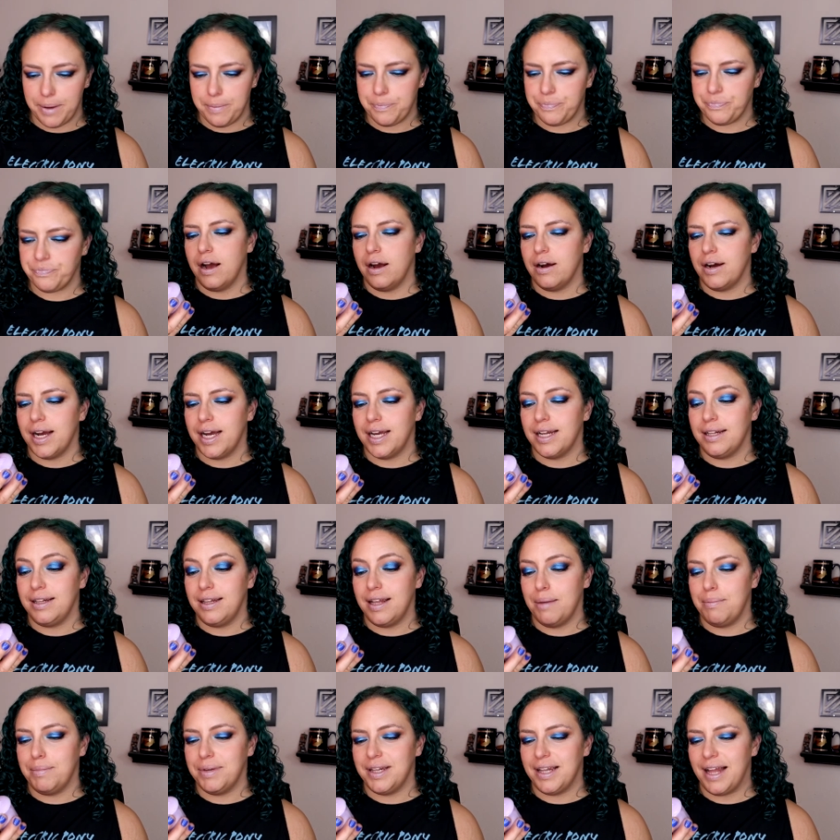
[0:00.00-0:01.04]
All right,
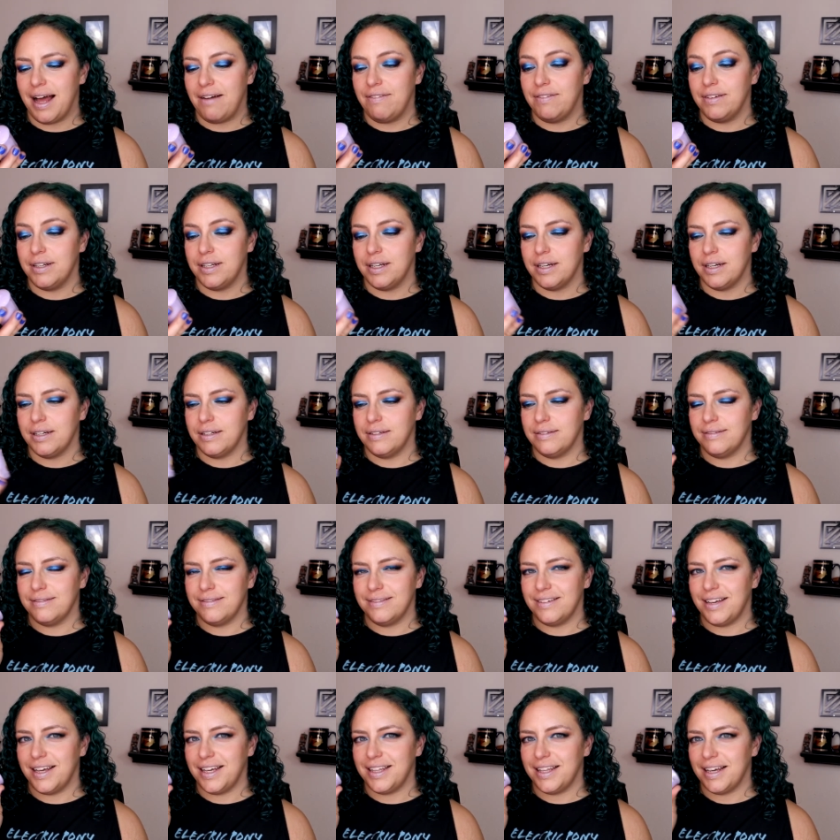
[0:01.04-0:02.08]
lemon lavender,
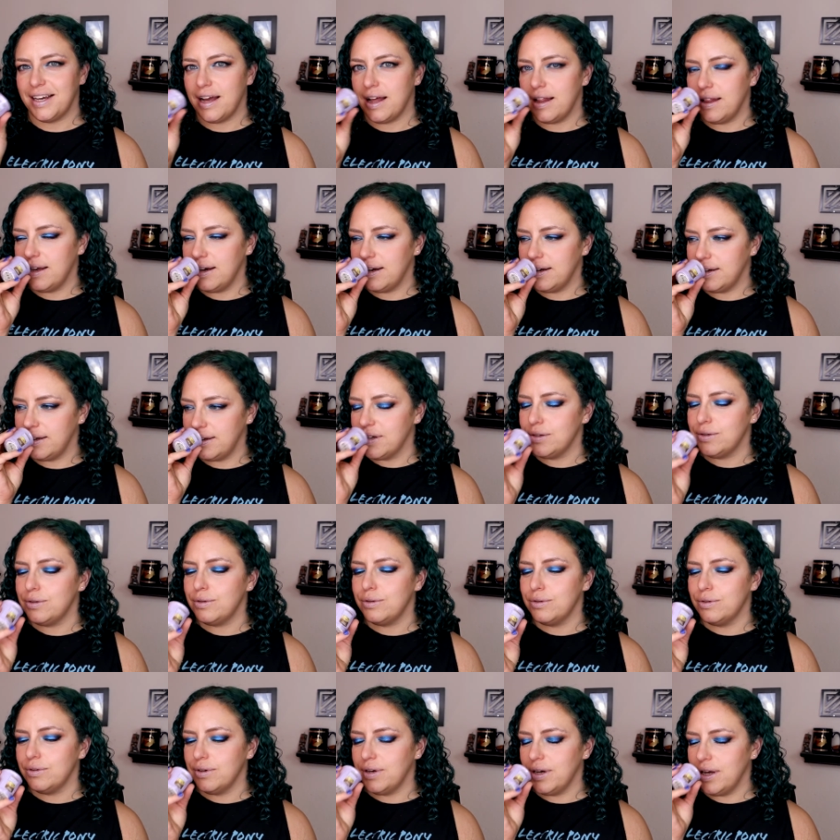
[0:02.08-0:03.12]
I like the color.
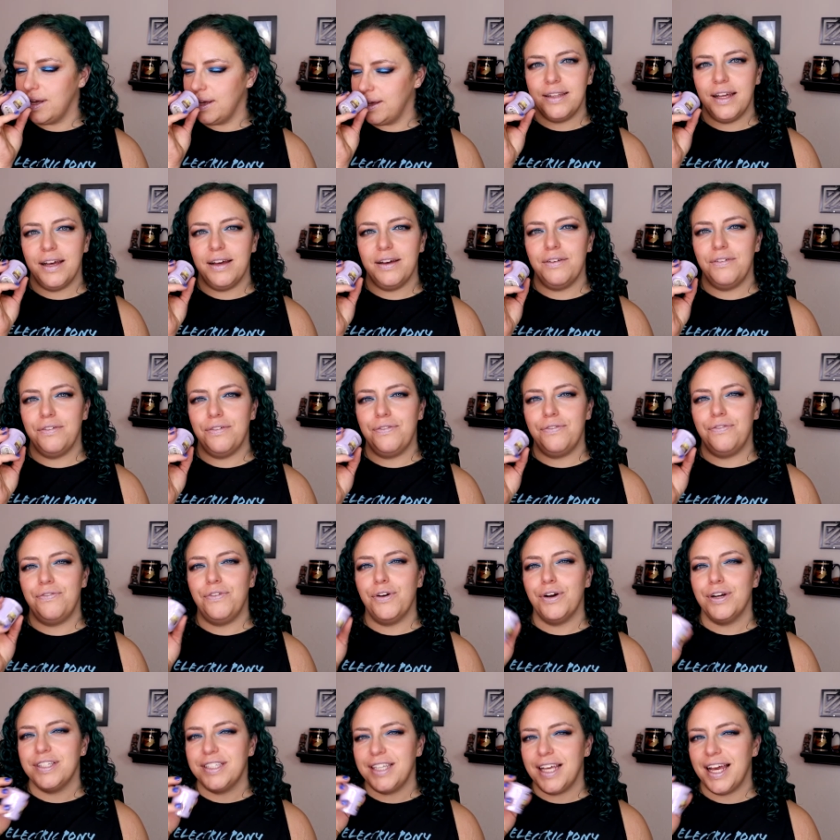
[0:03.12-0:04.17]
Ooh, the
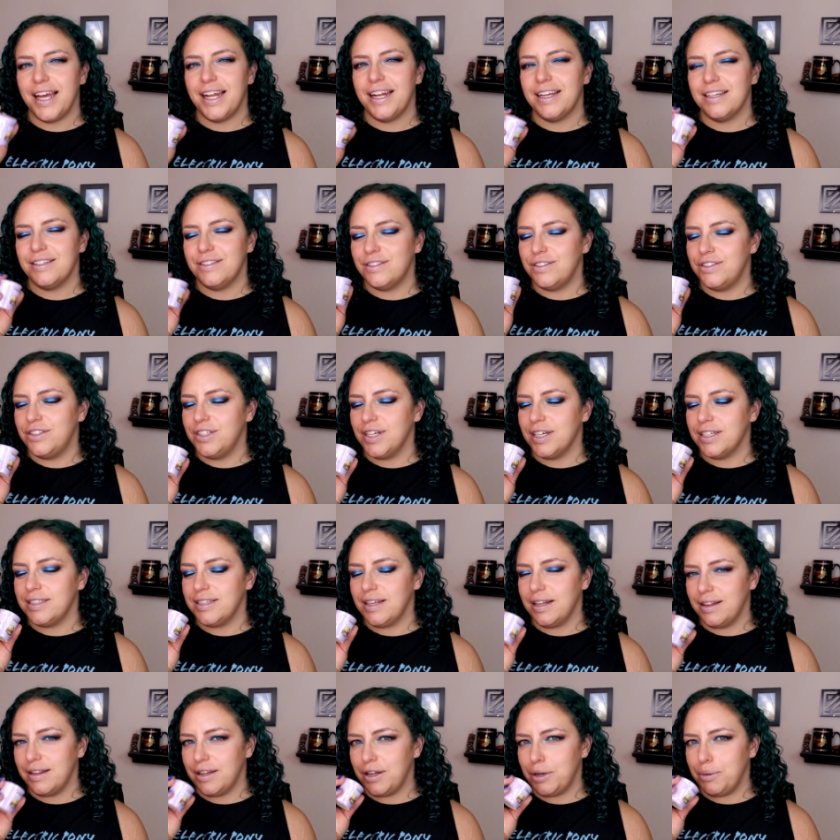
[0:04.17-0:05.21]
first hit is just
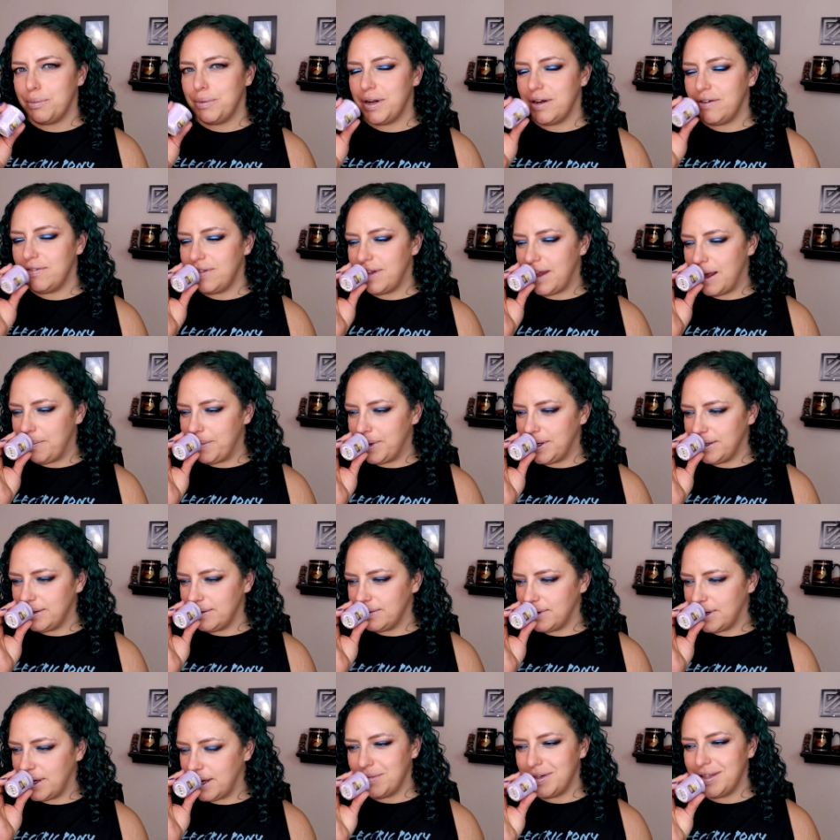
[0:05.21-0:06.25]
a little bit of lemon,
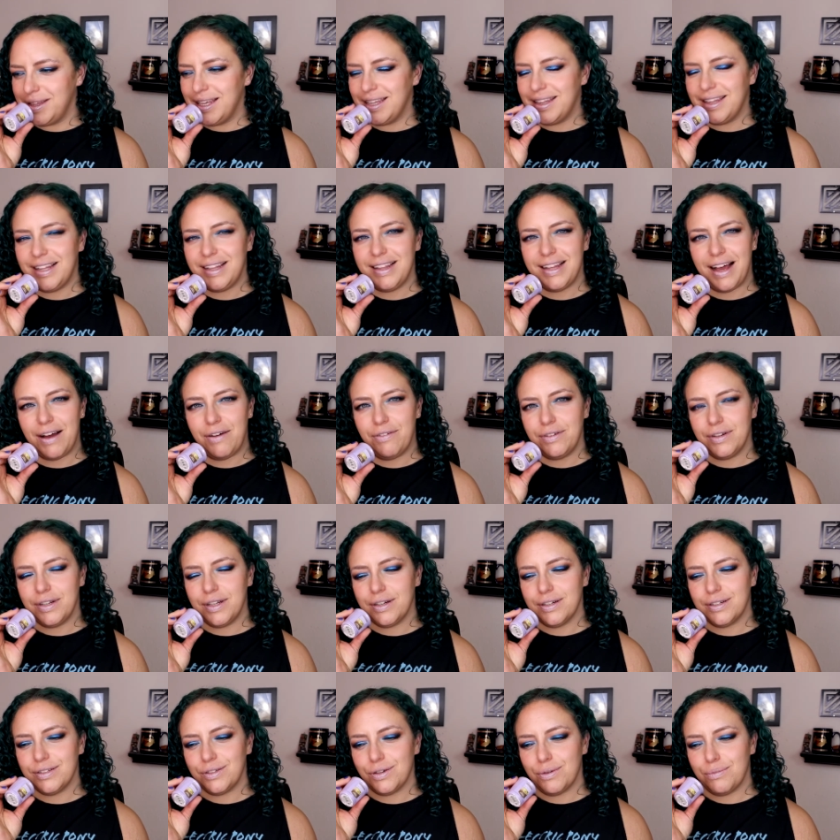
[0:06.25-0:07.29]
but then the
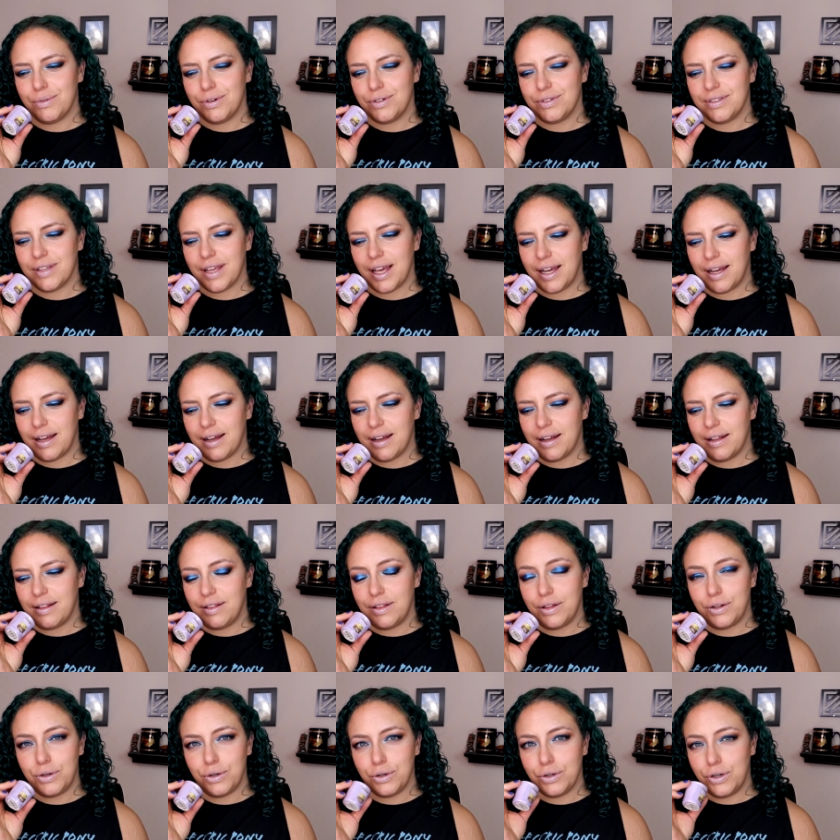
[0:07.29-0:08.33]
lavender is almost like a
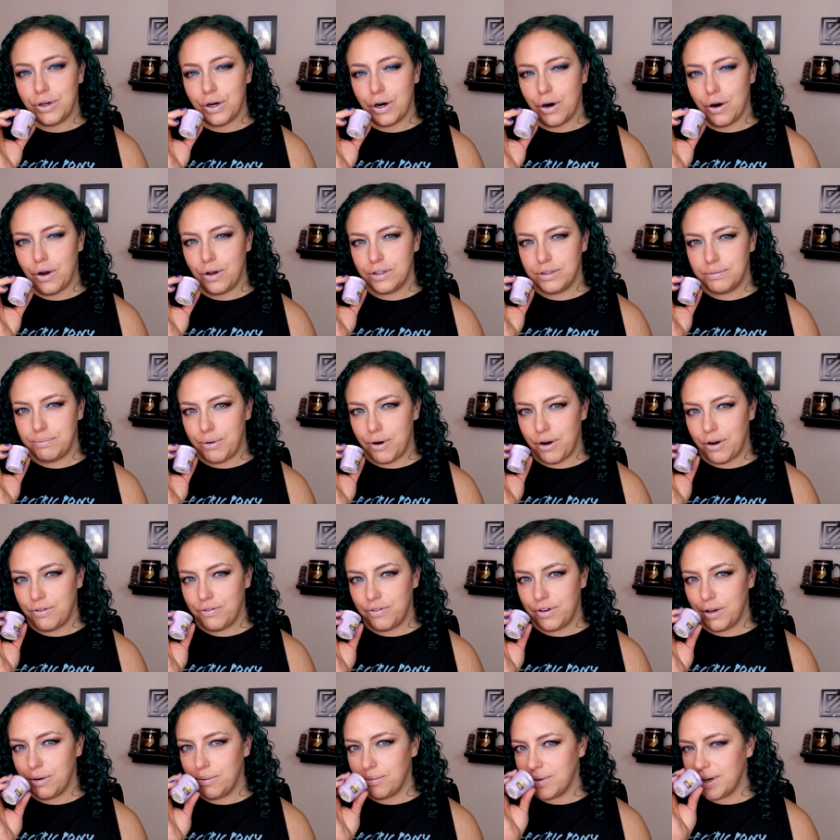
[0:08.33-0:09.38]
little girl's
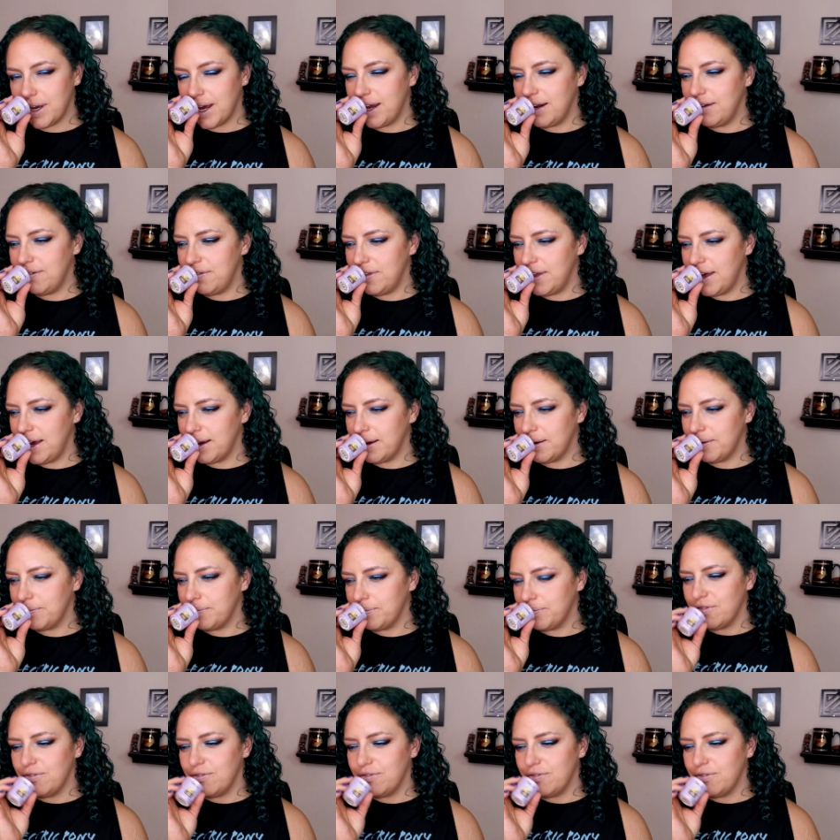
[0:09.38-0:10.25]
perfume kind of thing.